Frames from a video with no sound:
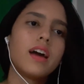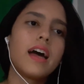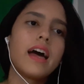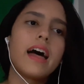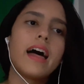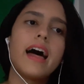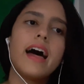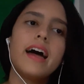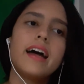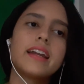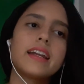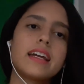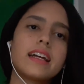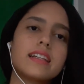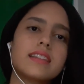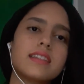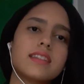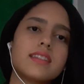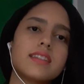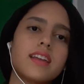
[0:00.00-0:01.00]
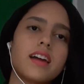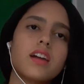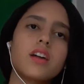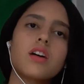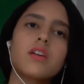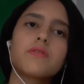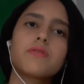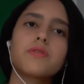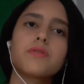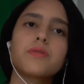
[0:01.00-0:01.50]
And instead
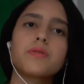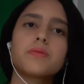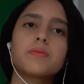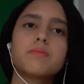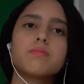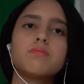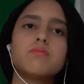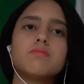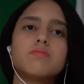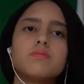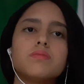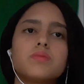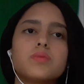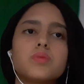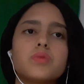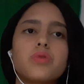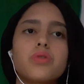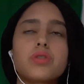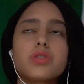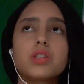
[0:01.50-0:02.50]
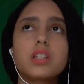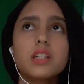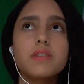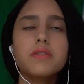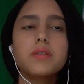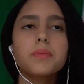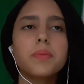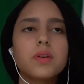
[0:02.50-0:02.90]
of receiving